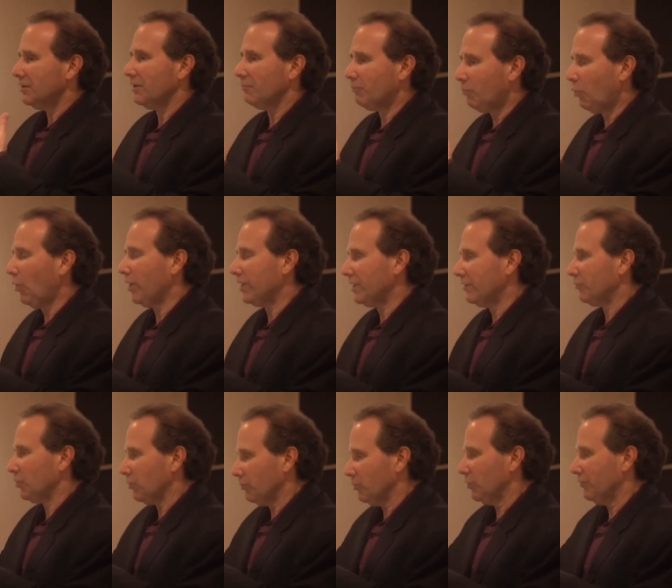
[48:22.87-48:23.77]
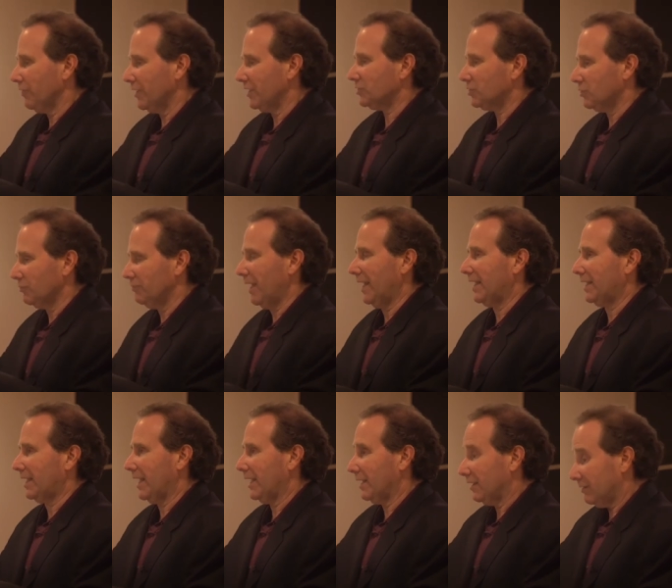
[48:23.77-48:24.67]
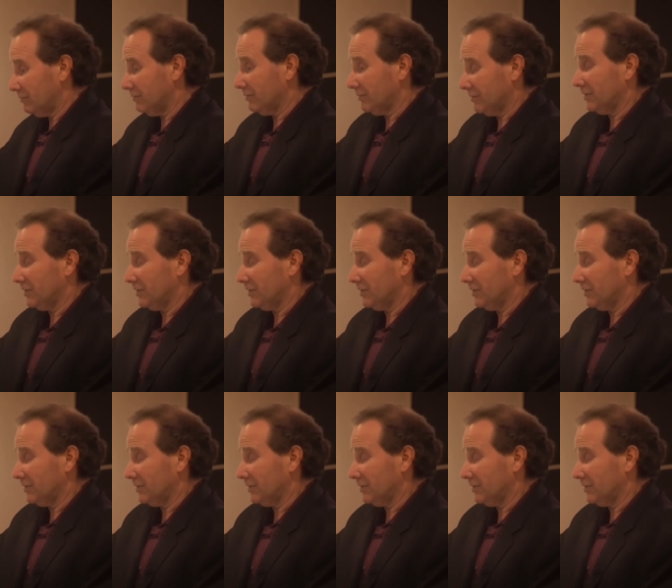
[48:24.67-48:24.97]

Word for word: the point of your movie is to make a